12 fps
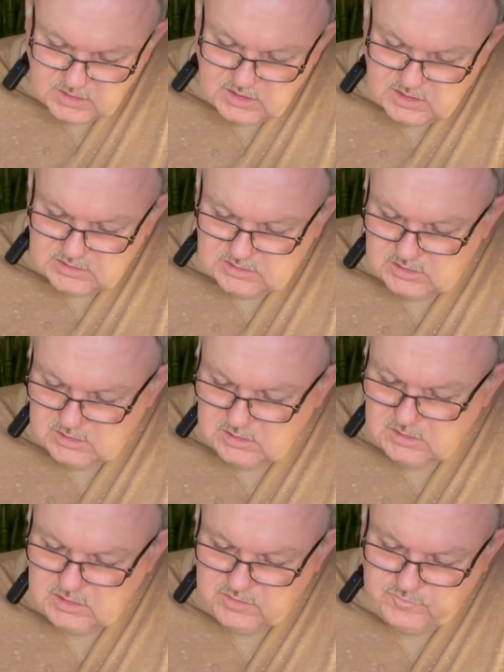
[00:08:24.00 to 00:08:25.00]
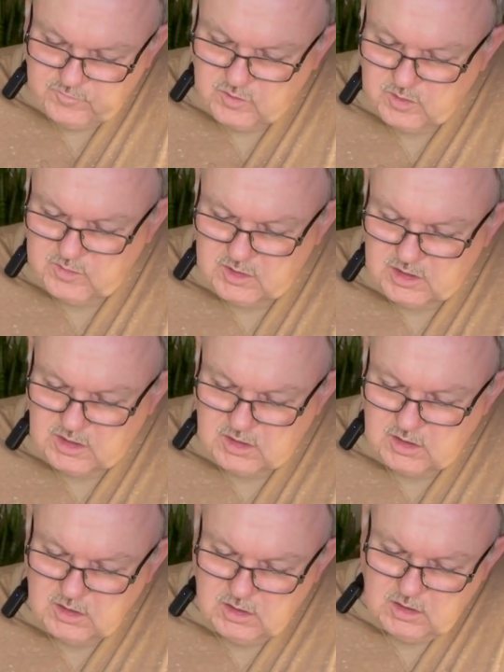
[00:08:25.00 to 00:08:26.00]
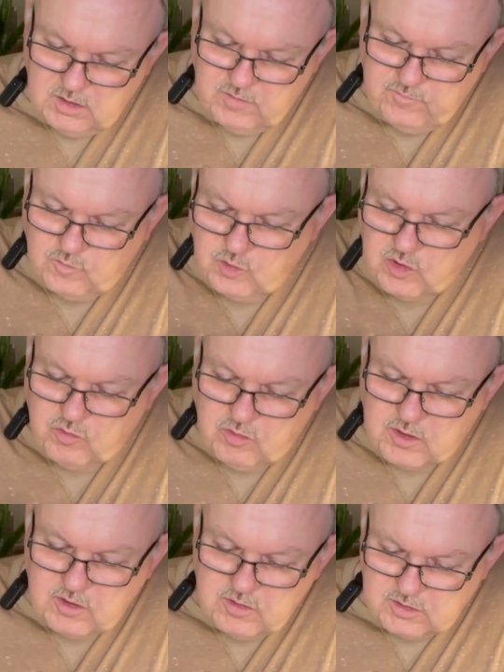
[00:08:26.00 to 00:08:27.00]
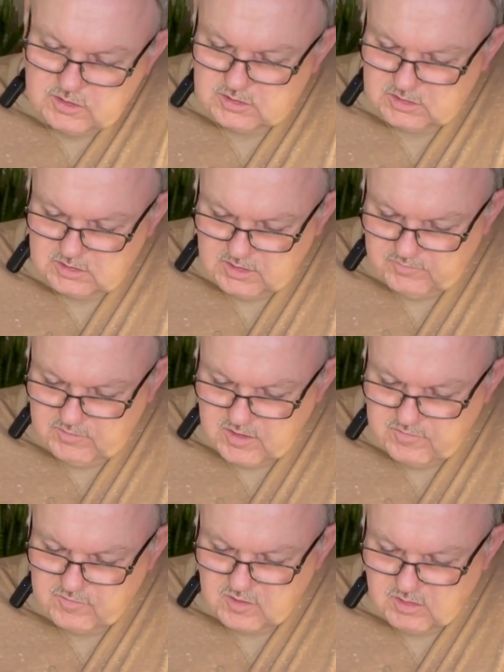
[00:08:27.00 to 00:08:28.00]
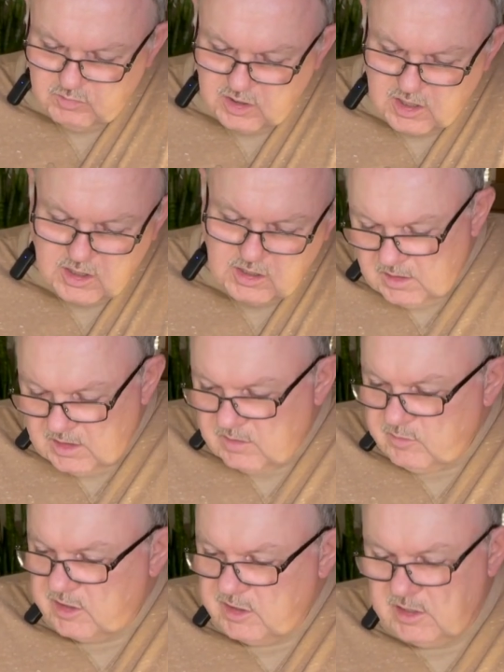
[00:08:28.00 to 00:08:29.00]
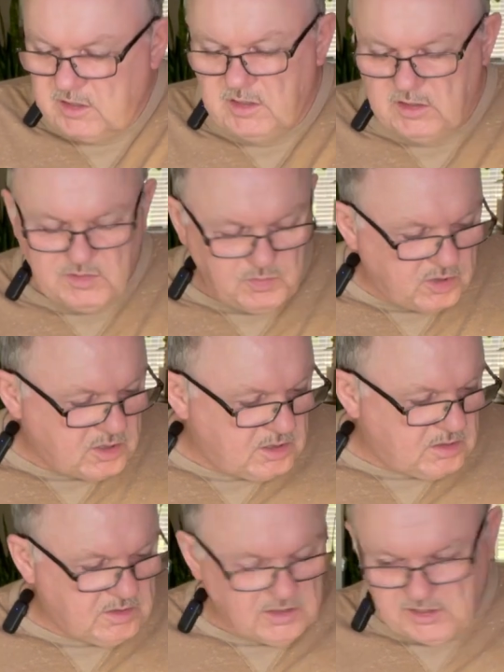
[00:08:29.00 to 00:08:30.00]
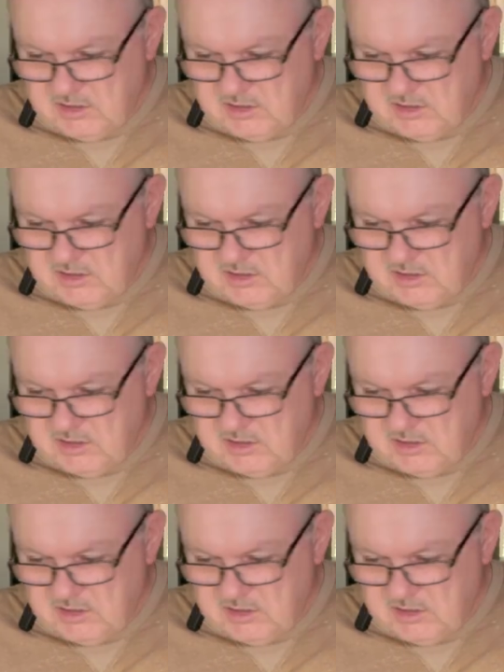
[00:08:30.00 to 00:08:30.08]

this to form the four quadrants of the overall block. Now I'm going to cut these apart that I